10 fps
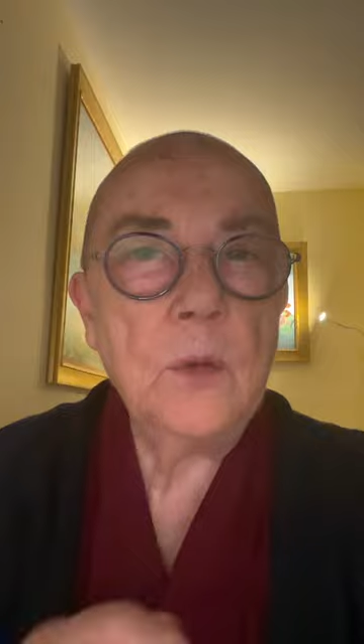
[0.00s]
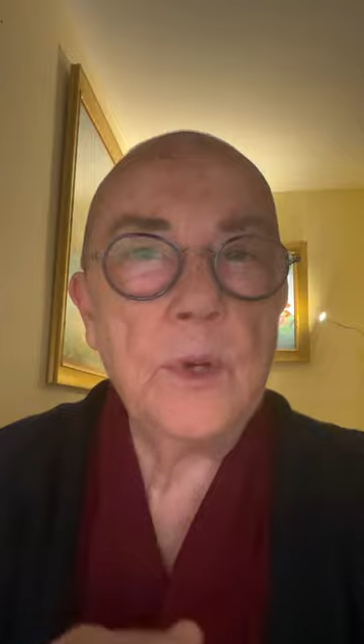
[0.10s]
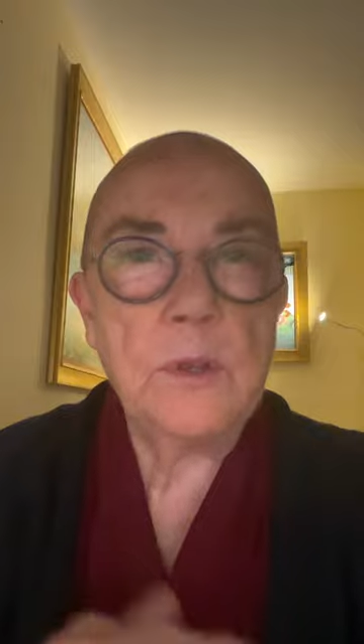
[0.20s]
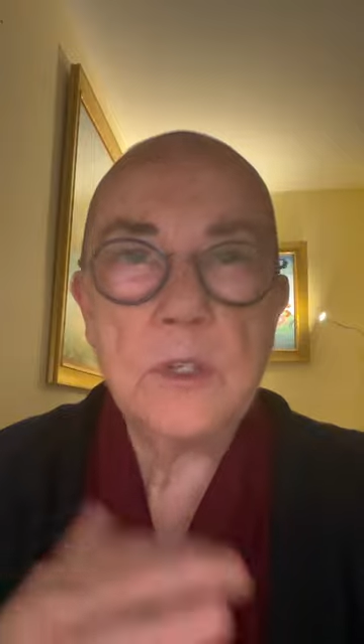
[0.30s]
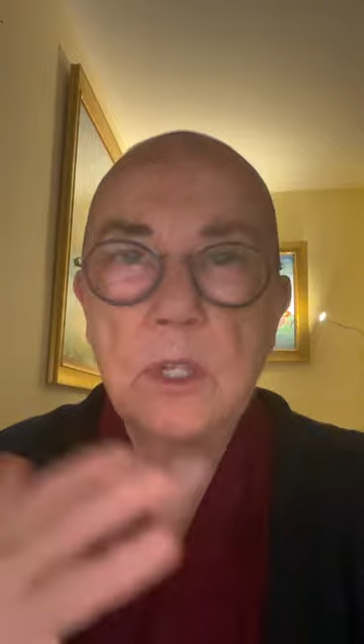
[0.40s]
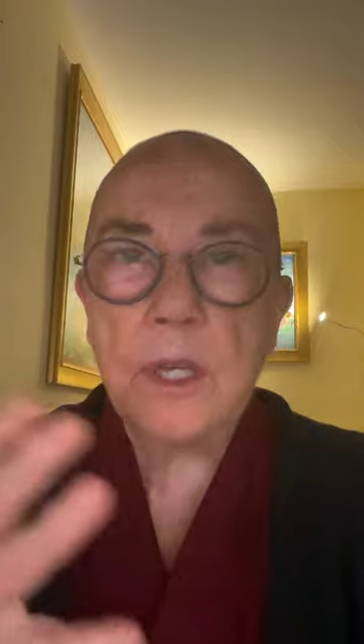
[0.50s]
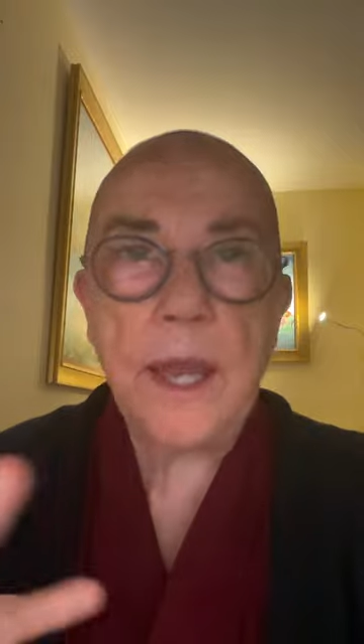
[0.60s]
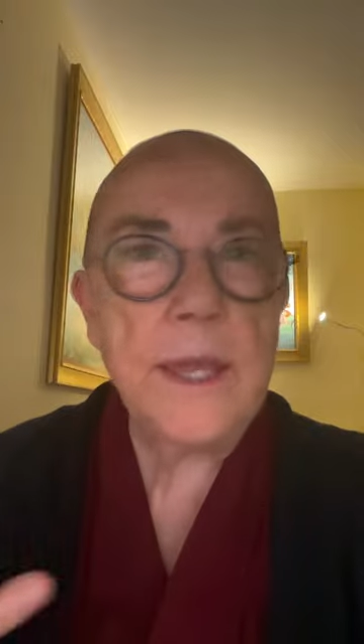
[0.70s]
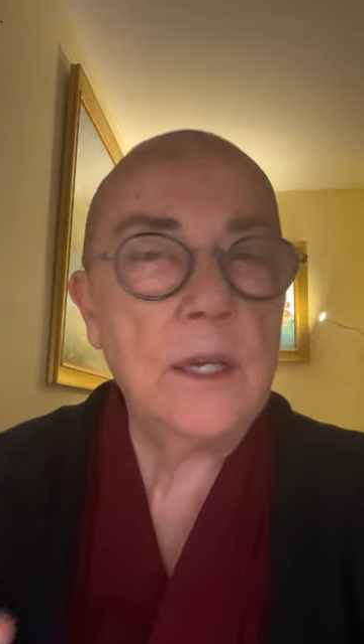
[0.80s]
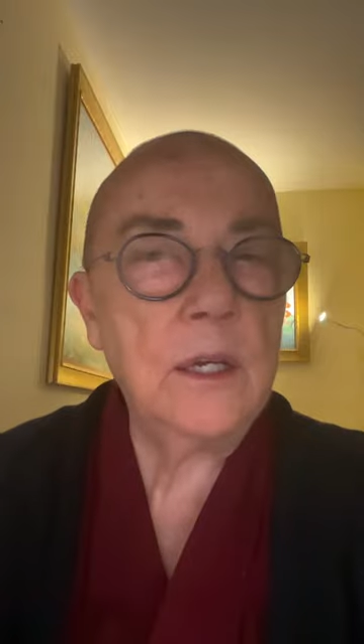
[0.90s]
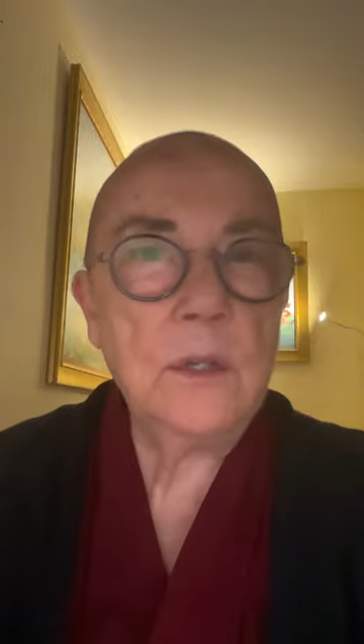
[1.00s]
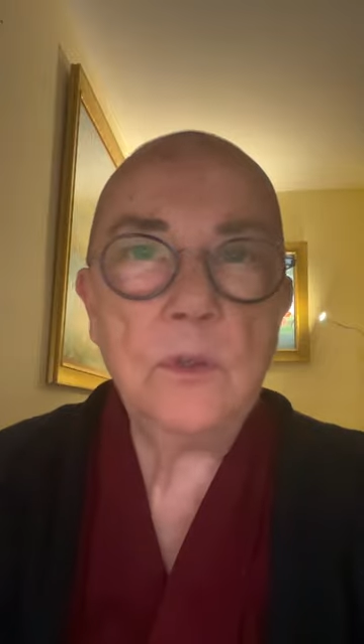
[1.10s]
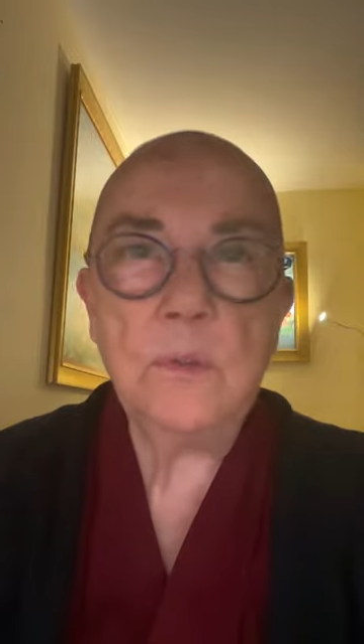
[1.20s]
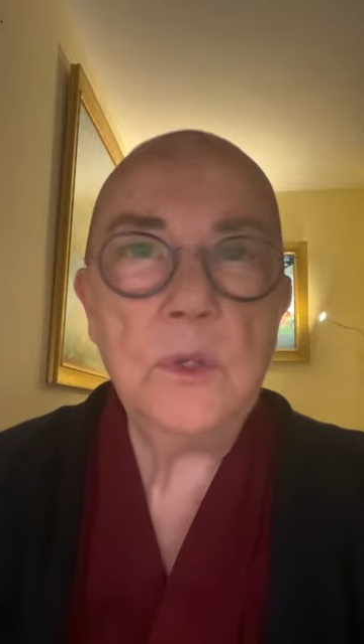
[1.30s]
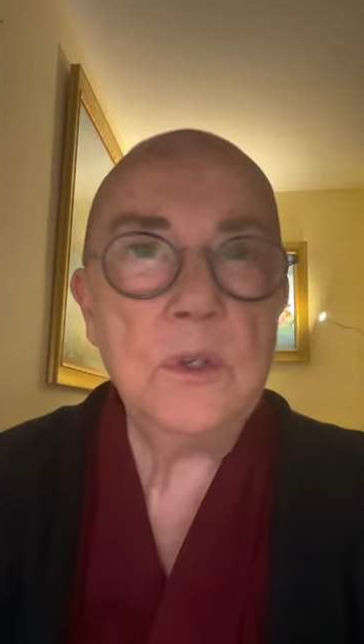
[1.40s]
whether it's the cake,
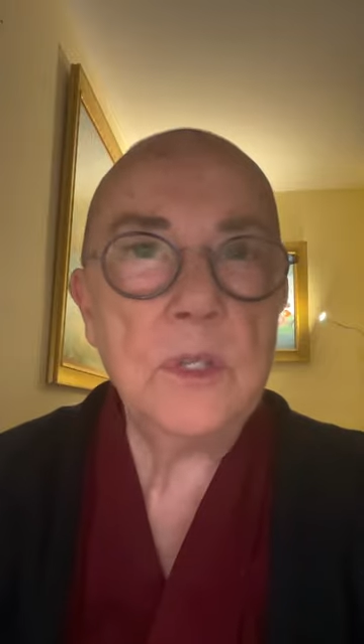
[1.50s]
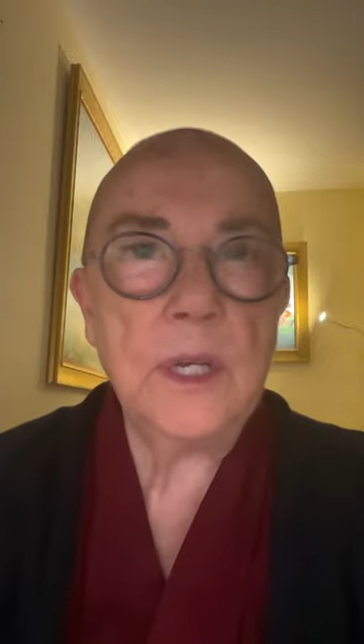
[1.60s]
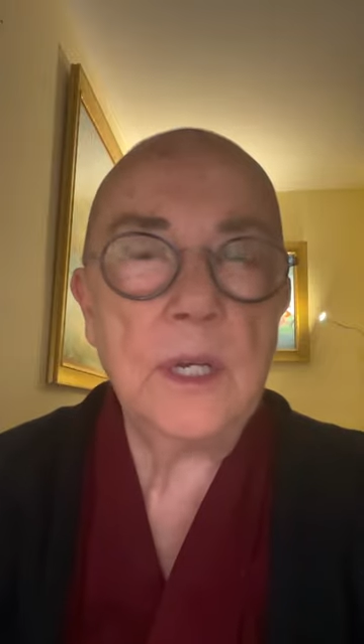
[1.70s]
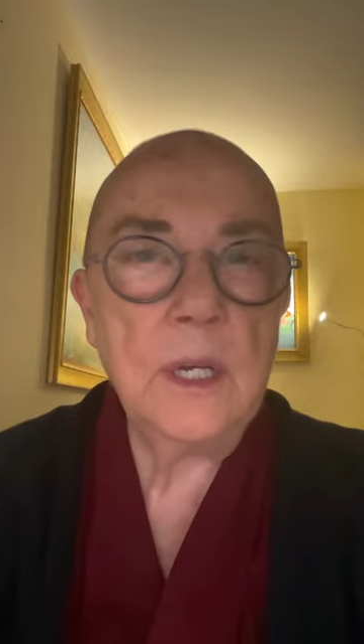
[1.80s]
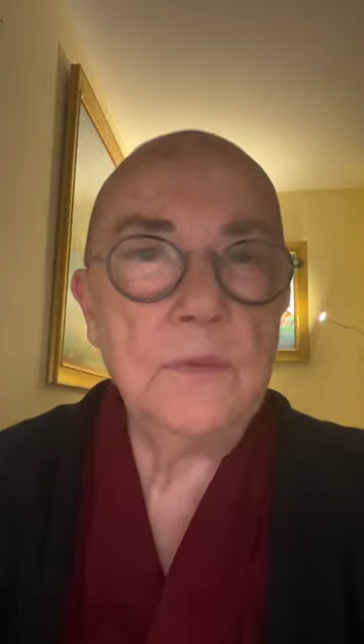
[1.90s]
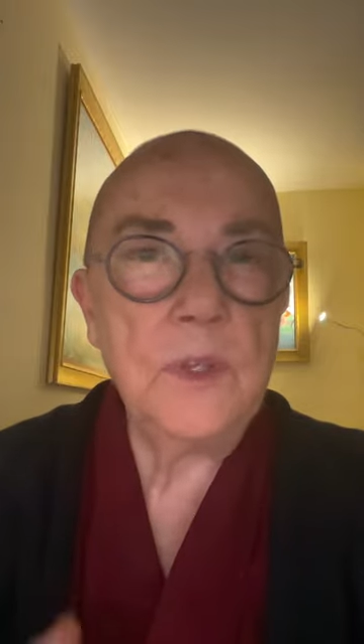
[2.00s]
the music,